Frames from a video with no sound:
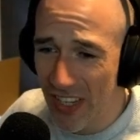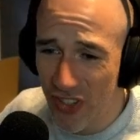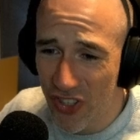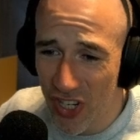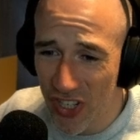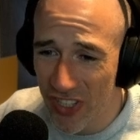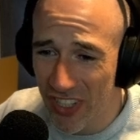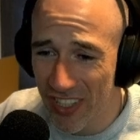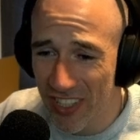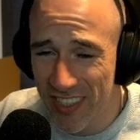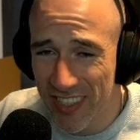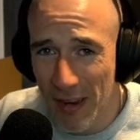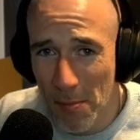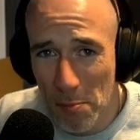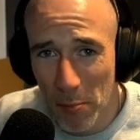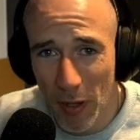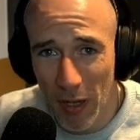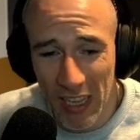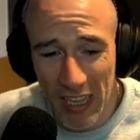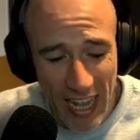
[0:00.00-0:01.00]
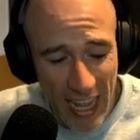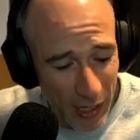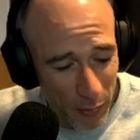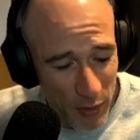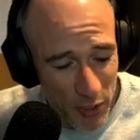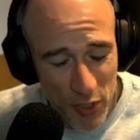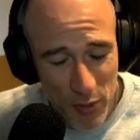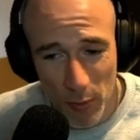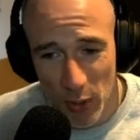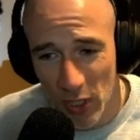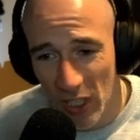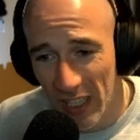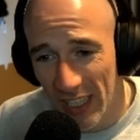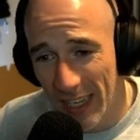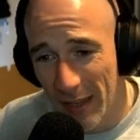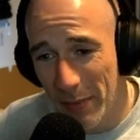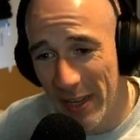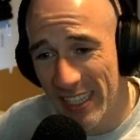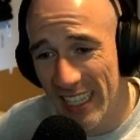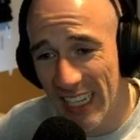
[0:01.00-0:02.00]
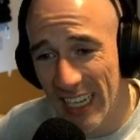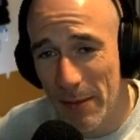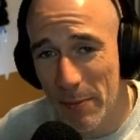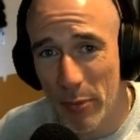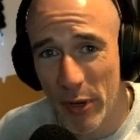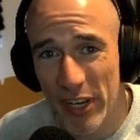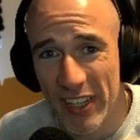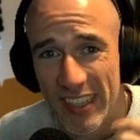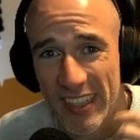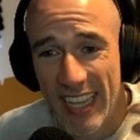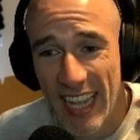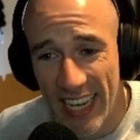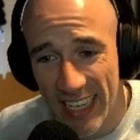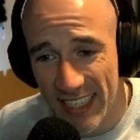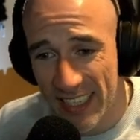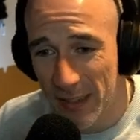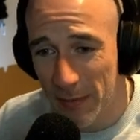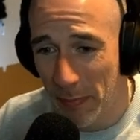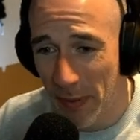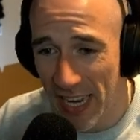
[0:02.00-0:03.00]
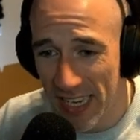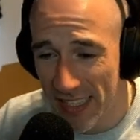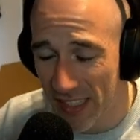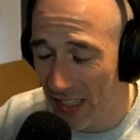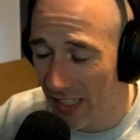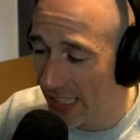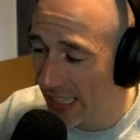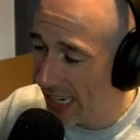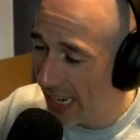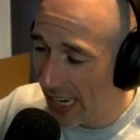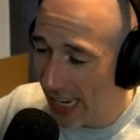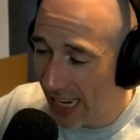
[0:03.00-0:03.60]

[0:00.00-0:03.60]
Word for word: It's just a simple language model that basically predicts based on